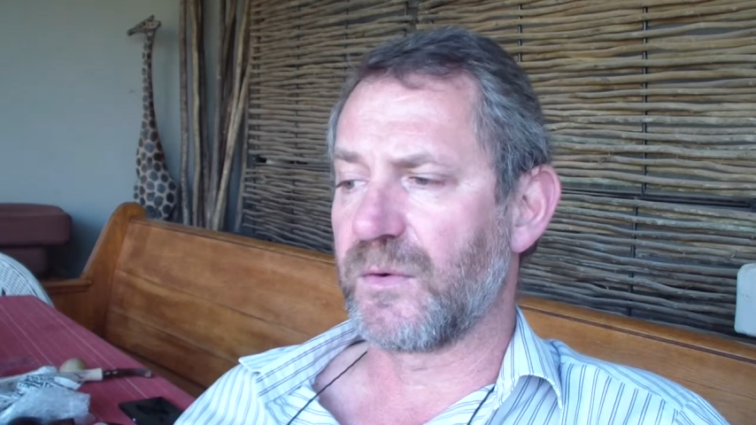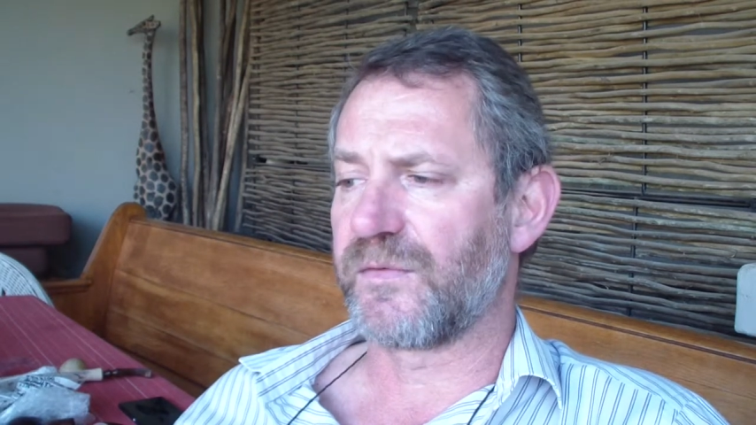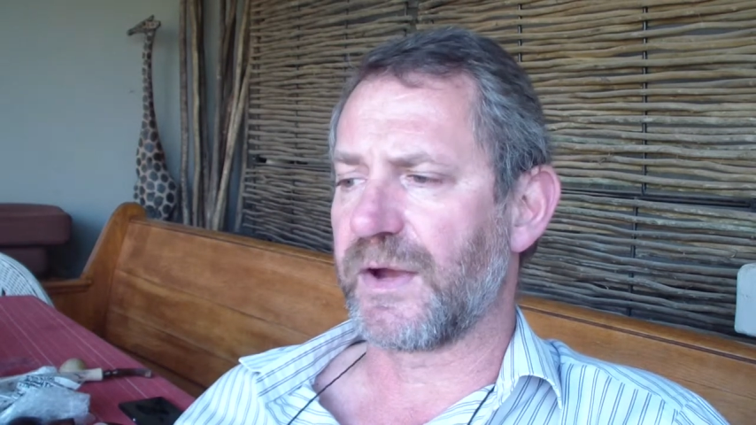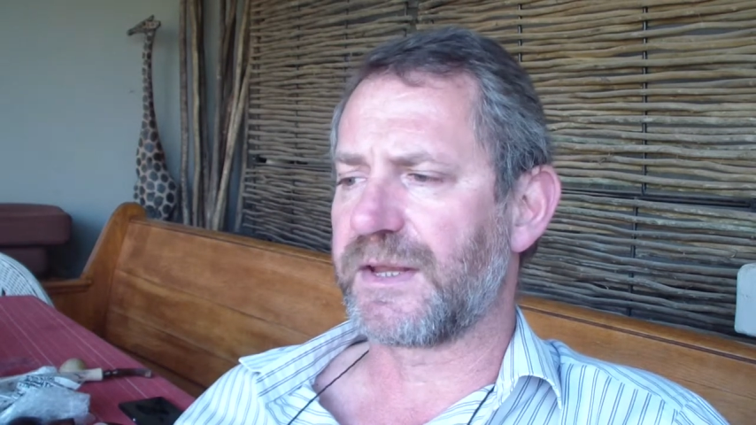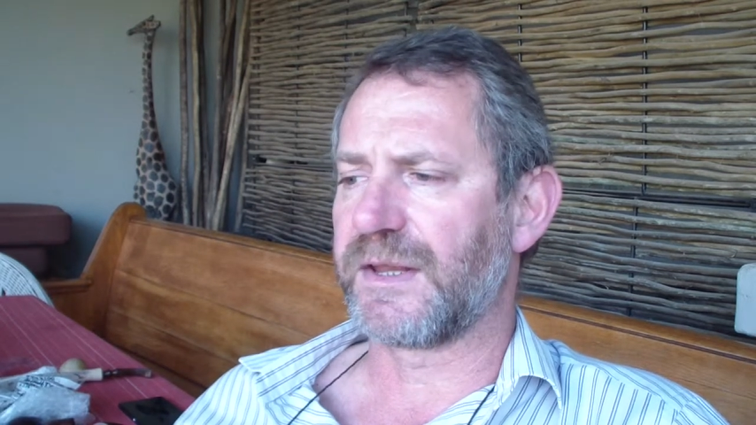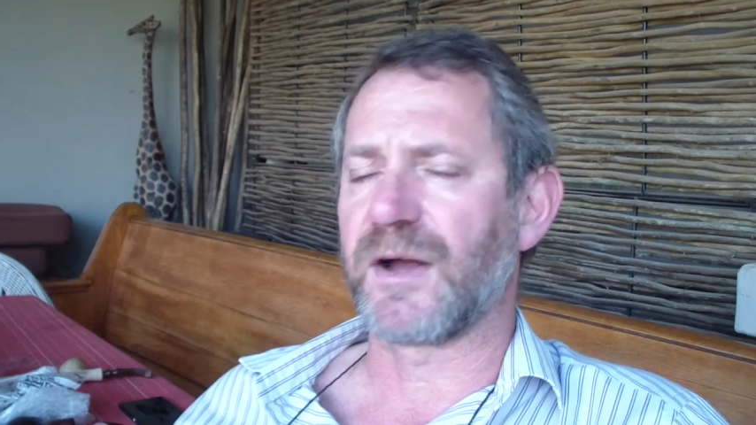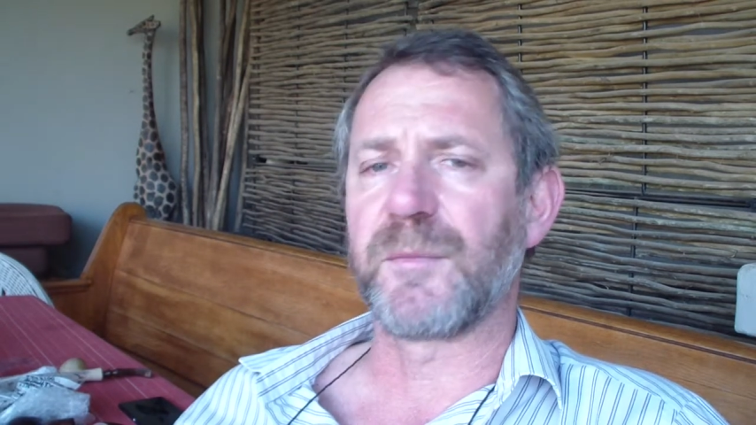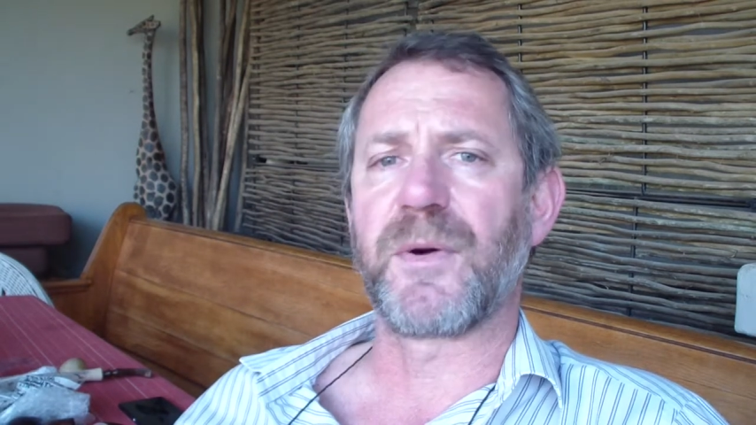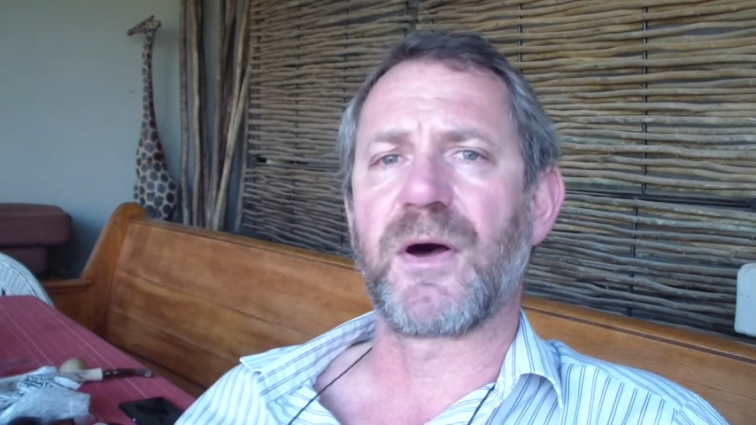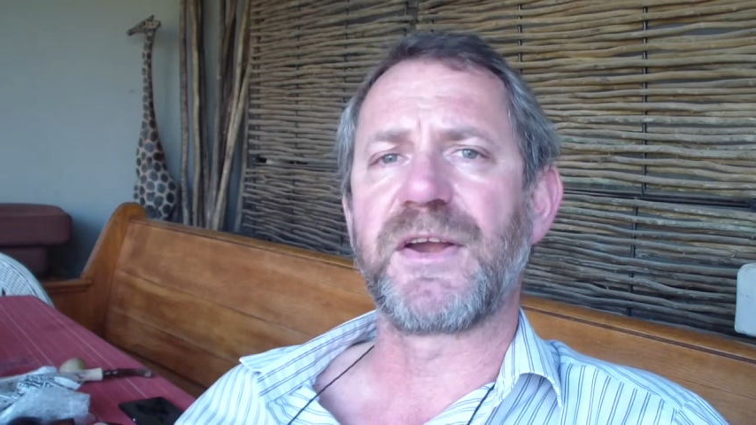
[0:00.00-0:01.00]
or
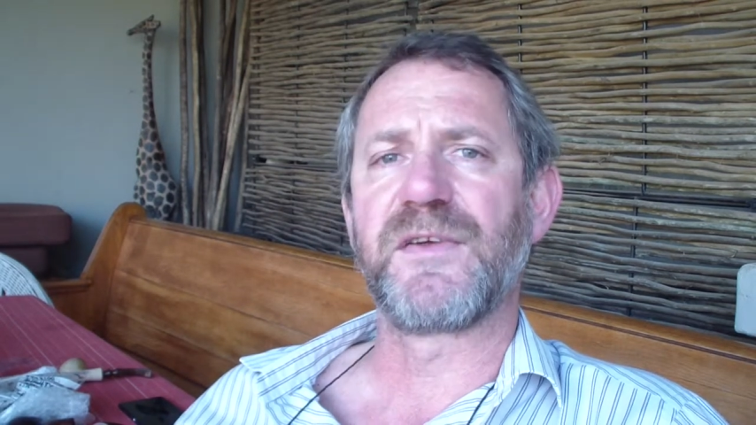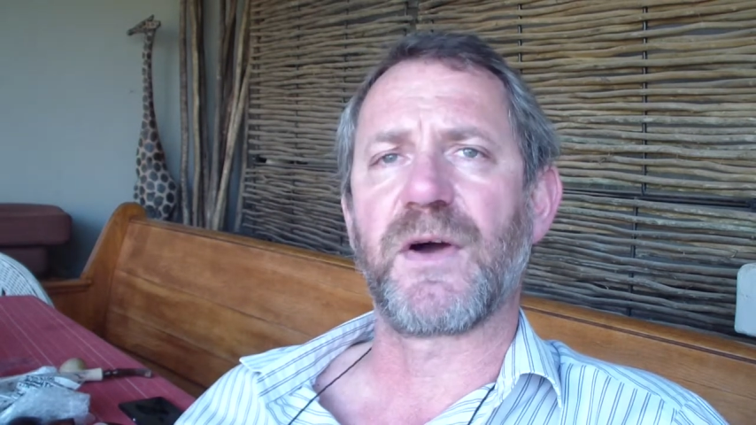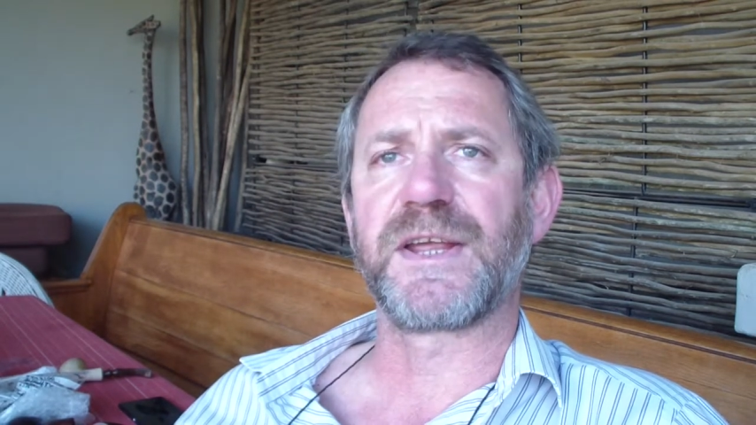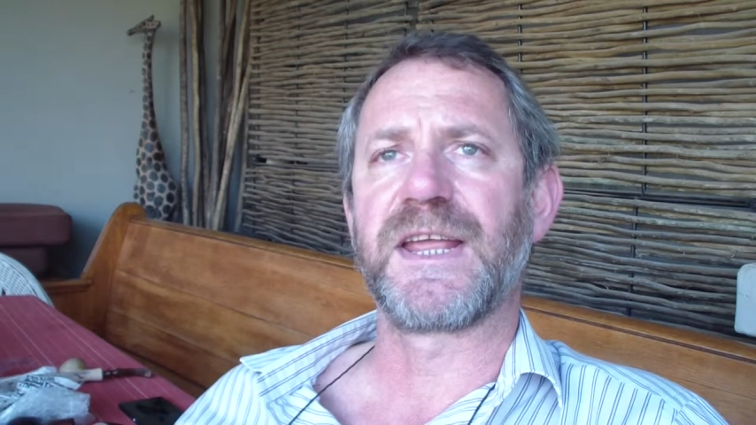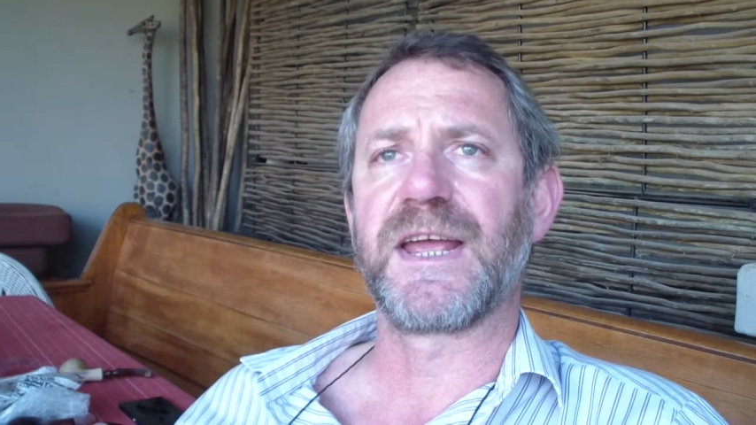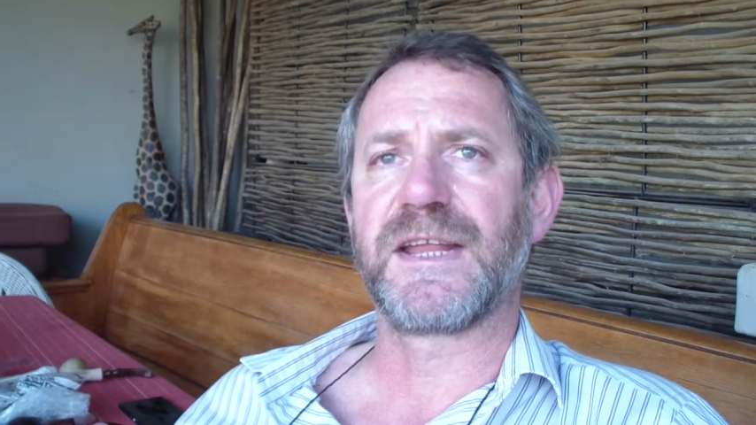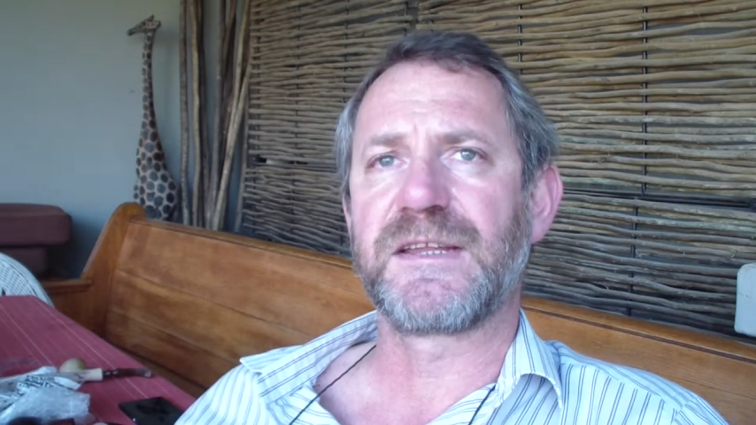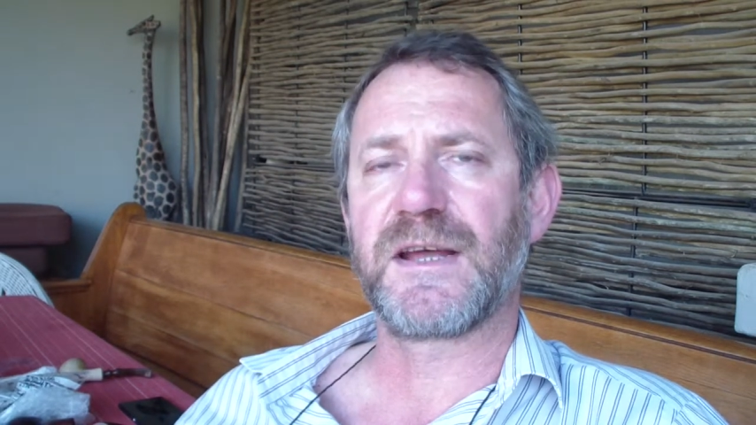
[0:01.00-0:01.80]
Bari Viking hand